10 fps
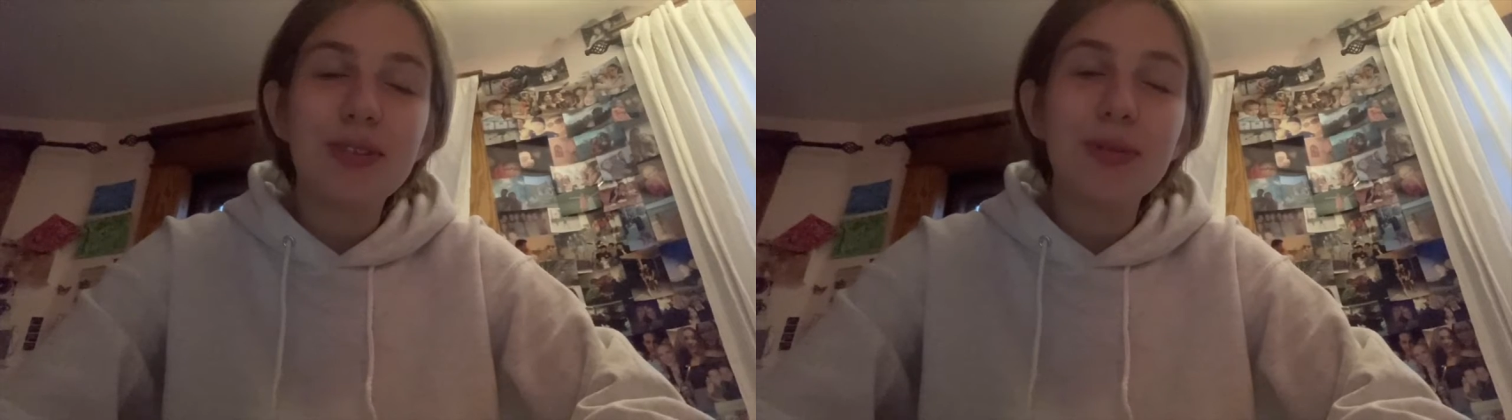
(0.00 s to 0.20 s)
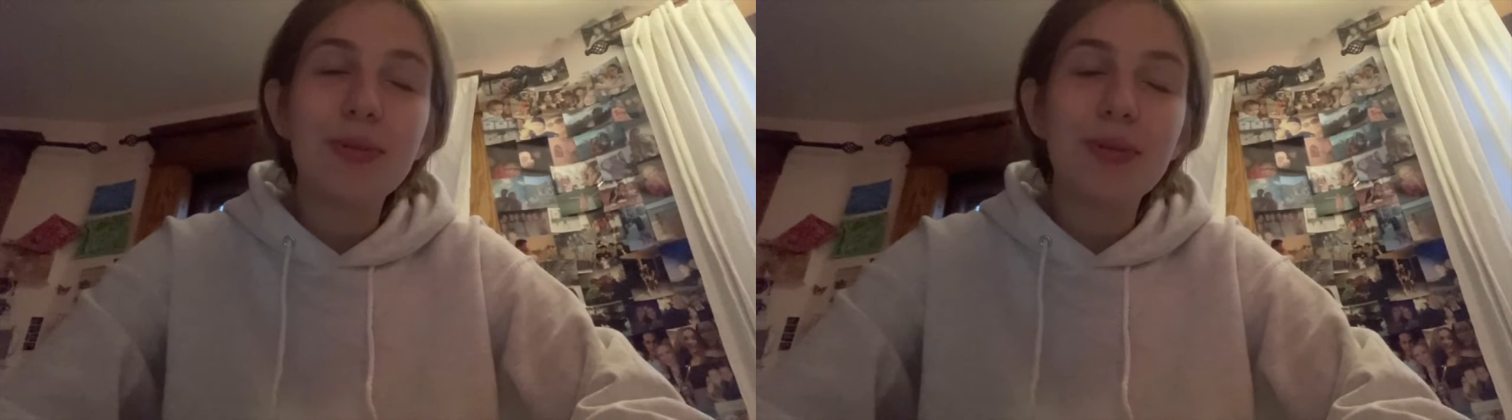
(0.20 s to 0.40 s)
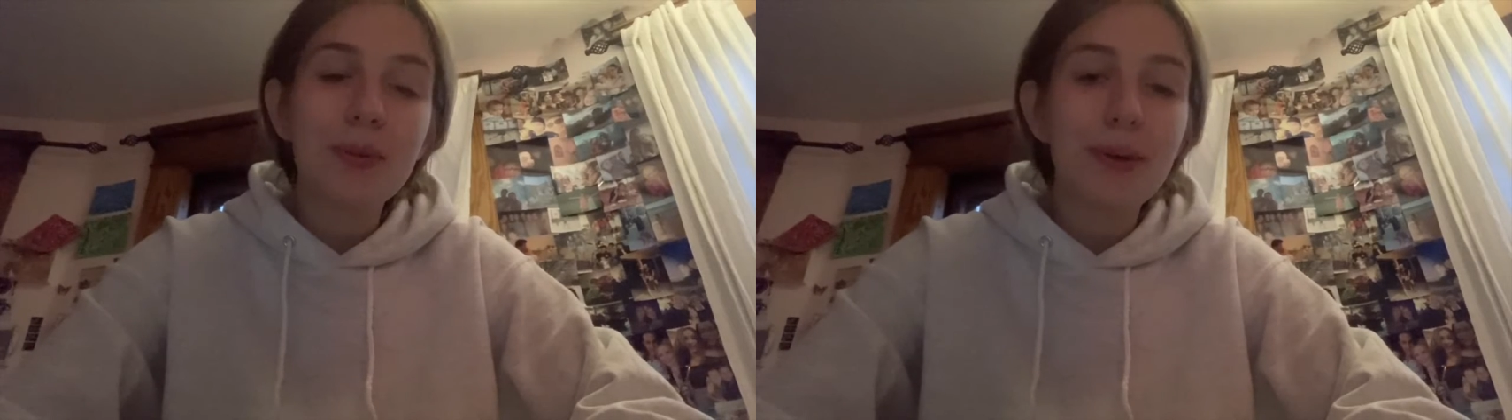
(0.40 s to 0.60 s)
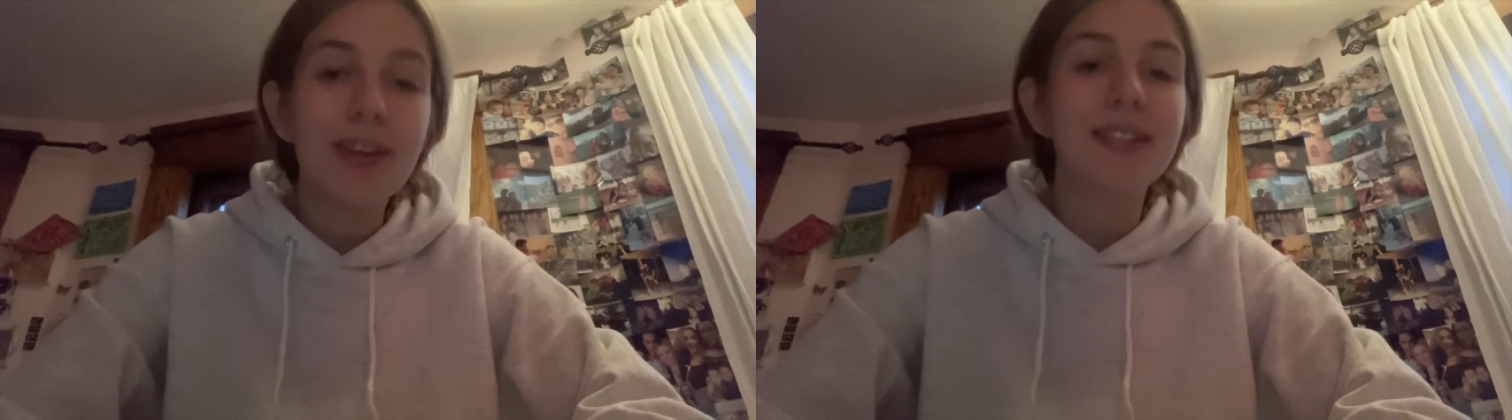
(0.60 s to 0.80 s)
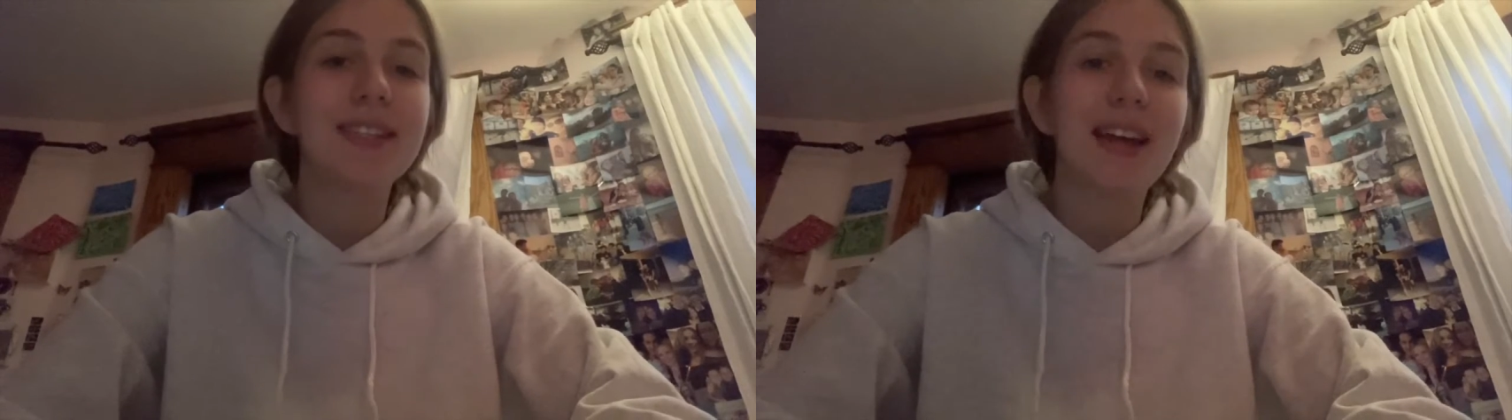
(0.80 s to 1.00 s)
two or three
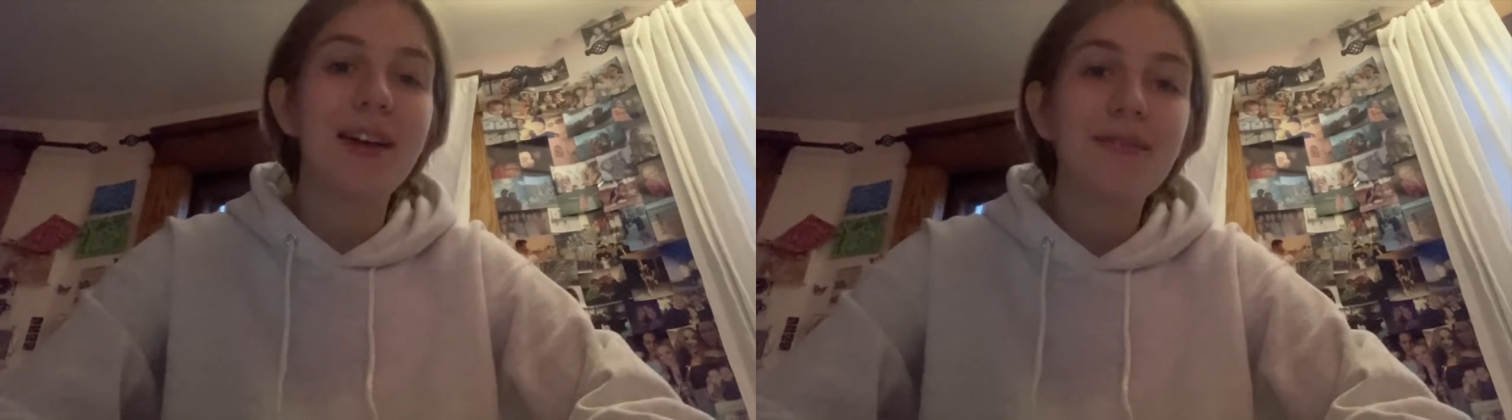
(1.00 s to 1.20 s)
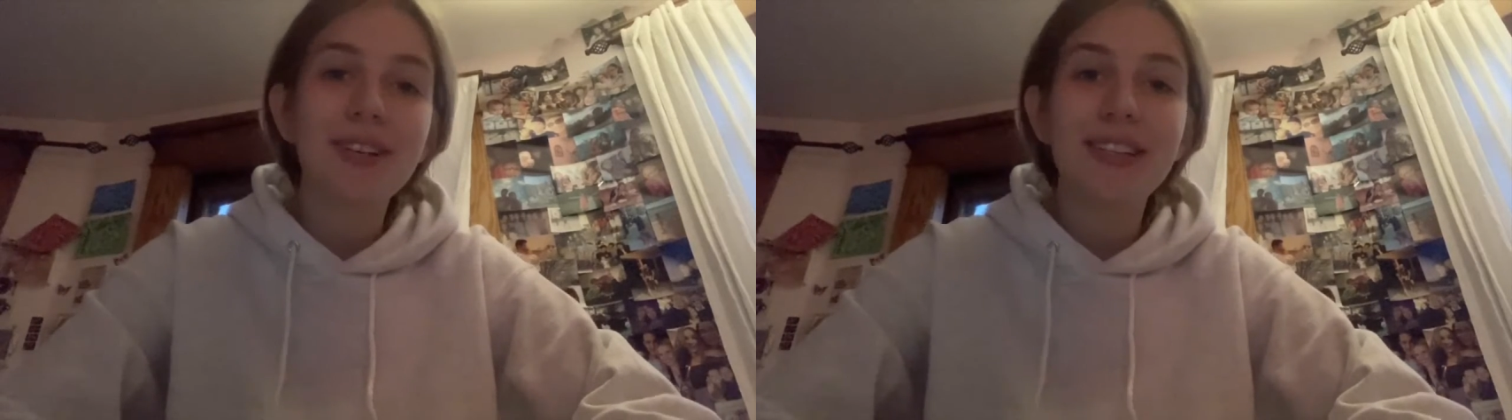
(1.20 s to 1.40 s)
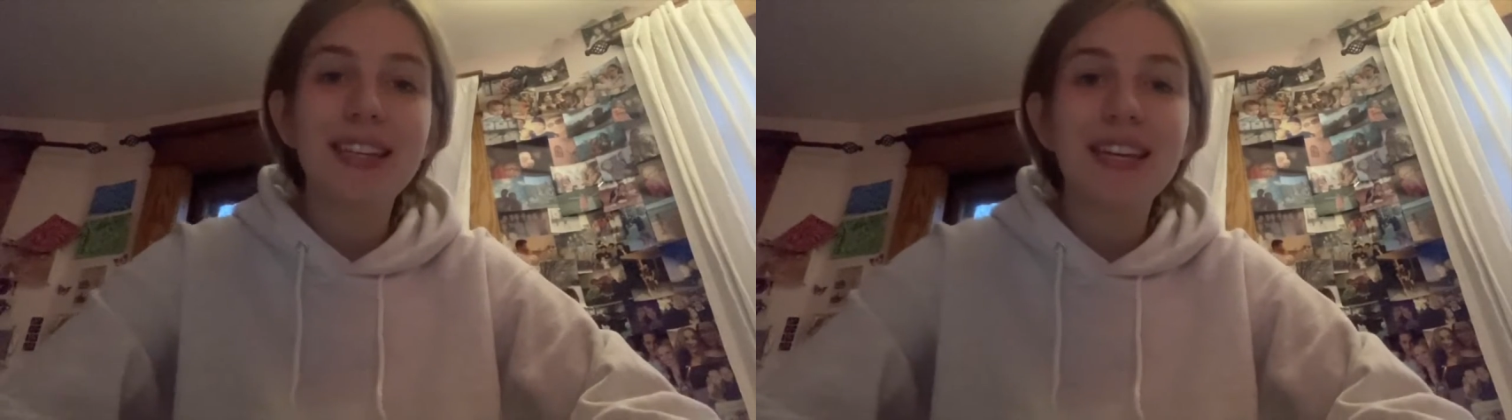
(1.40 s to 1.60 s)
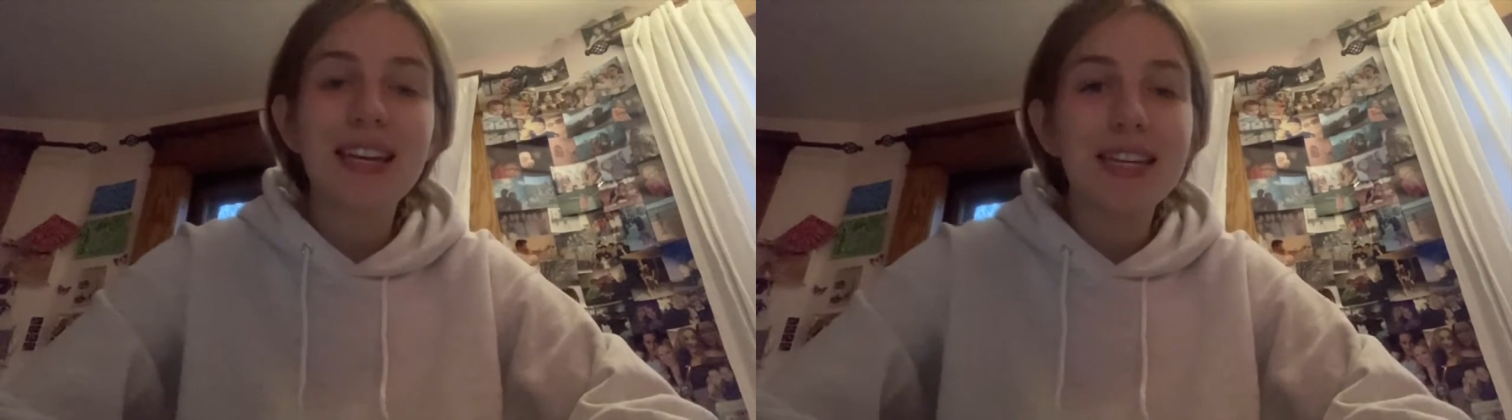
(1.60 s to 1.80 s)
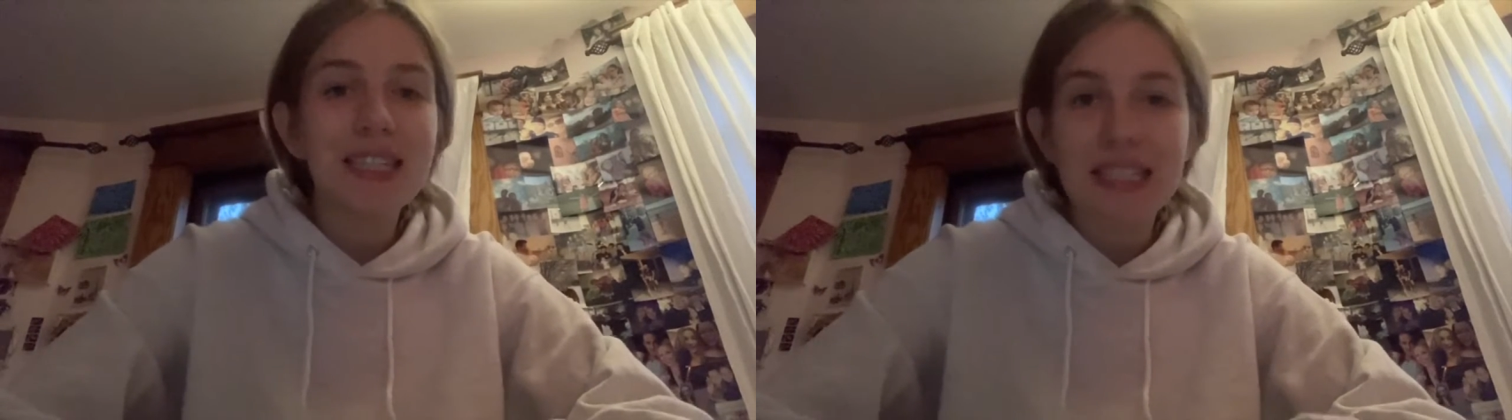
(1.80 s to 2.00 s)
months,
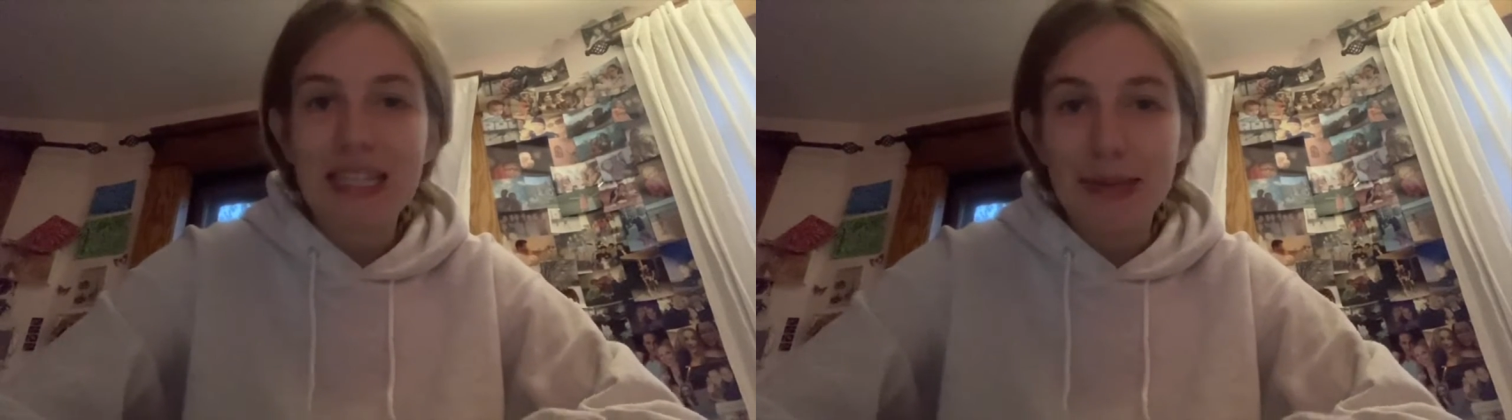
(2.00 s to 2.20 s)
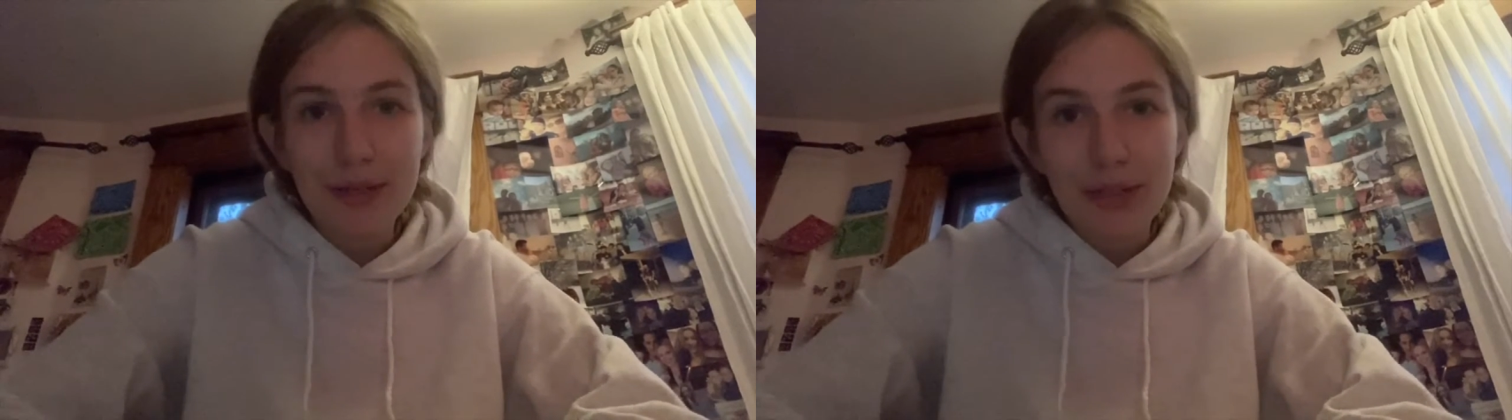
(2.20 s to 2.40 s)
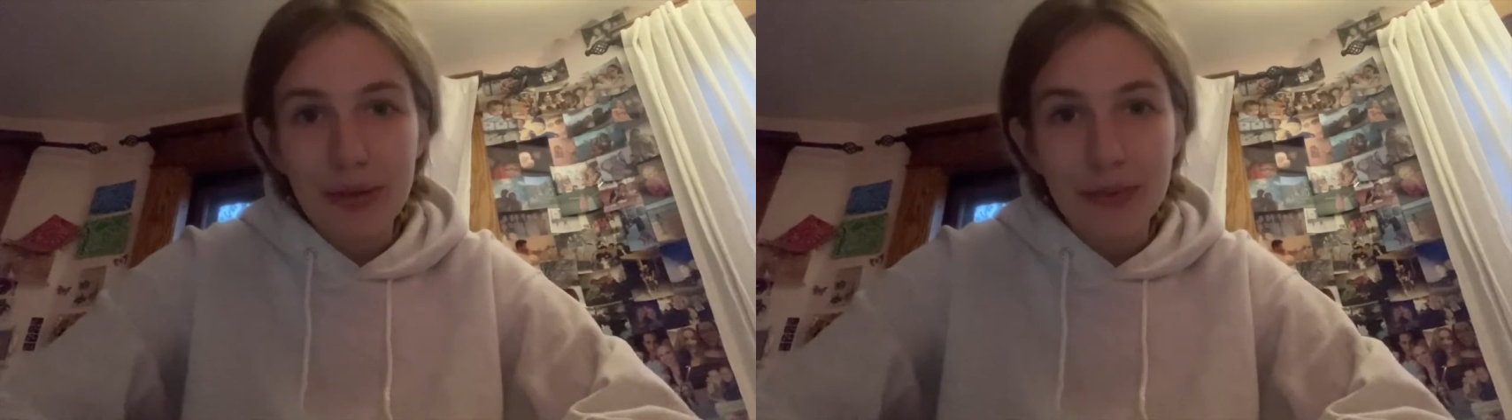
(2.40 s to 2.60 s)
everything is going to be new.